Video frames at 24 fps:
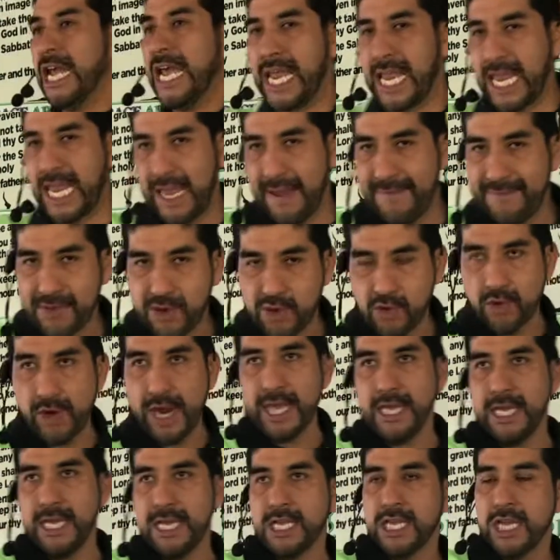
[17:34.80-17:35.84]
and give
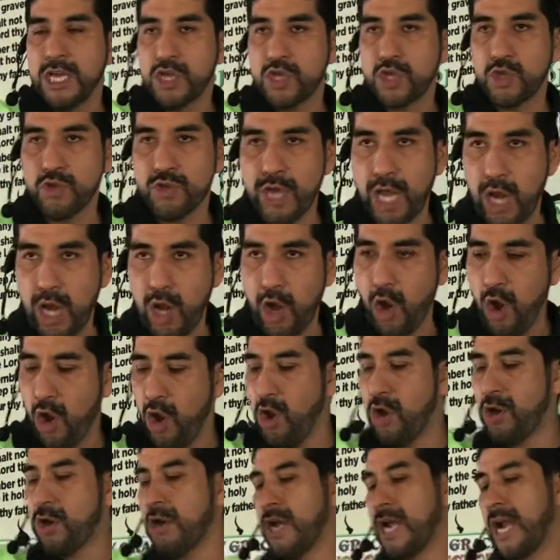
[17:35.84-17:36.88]
credit to the
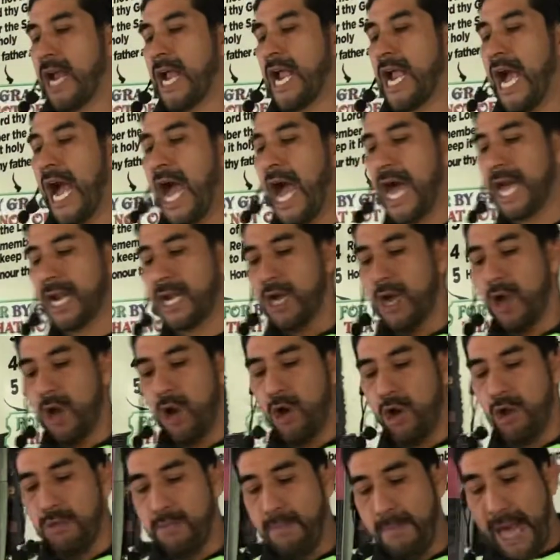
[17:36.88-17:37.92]
Lord God
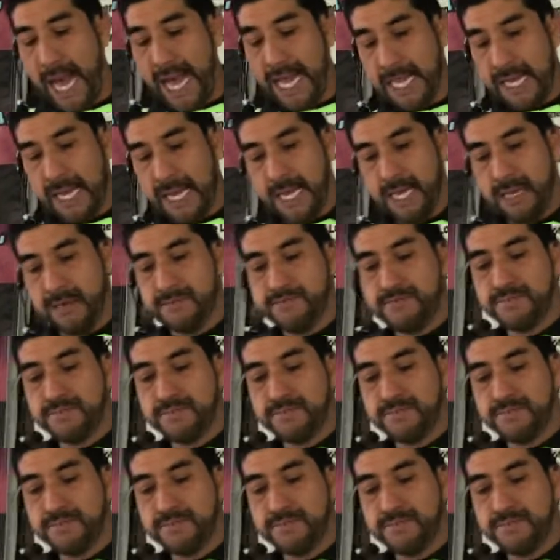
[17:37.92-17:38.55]
Almighty.